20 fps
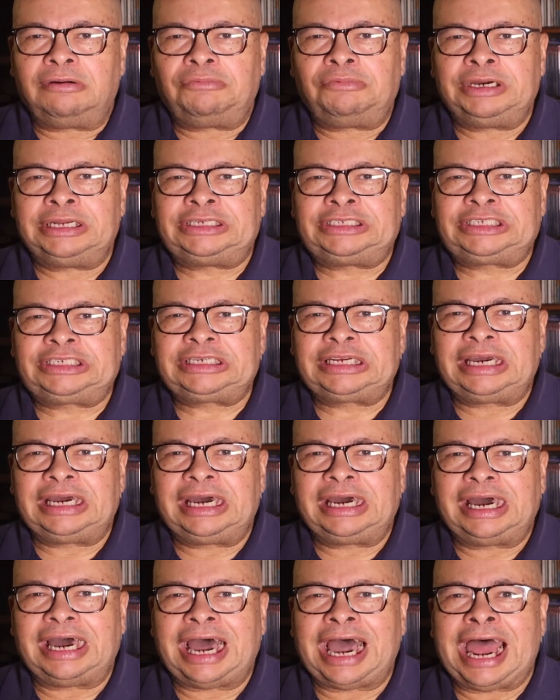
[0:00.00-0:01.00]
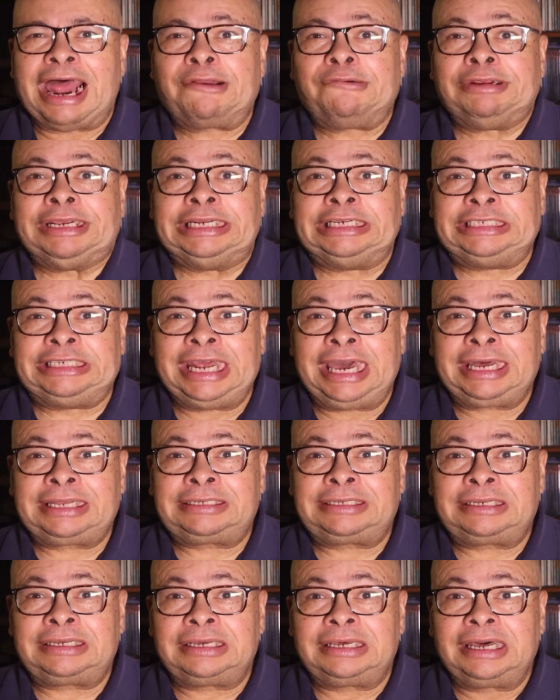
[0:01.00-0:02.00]
which I
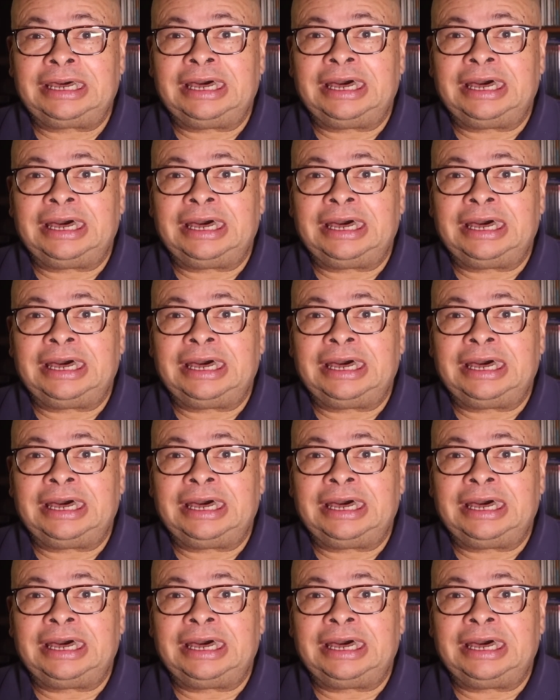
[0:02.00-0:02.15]
reject.